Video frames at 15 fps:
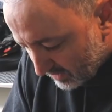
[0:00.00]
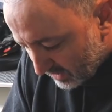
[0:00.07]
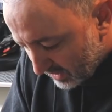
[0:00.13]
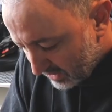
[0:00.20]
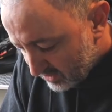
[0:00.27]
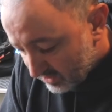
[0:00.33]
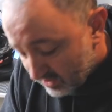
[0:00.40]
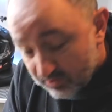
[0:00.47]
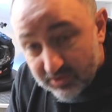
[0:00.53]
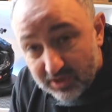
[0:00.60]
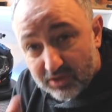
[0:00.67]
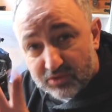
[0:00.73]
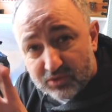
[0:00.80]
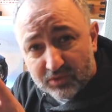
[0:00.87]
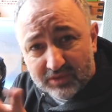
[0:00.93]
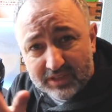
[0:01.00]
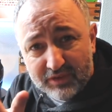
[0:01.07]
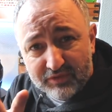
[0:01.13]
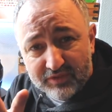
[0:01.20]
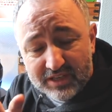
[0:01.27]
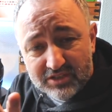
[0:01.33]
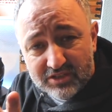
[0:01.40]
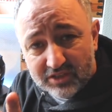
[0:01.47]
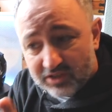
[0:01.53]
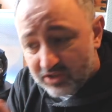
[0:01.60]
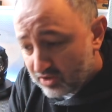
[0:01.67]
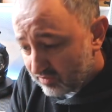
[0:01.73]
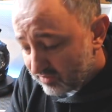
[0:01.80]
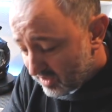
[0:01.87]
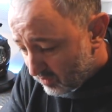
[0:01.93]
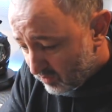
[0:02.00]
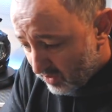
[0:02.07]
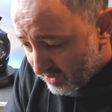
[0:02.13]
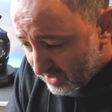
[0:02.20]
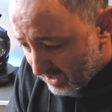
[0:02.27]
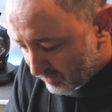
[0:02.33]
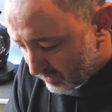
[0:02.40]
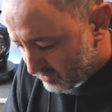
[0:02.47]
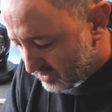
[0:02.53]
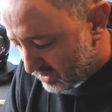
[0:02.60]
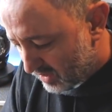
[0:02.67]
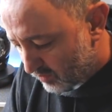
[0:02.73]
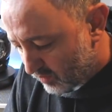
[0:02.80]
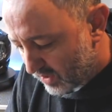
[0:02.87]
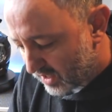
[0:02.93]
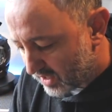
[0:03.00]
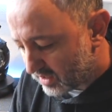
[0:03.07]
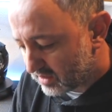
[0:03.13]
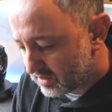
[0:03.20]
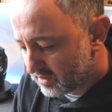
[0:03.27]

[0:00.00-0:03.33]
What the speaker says: there was no sort of definition. You couldn't really work out what was going where.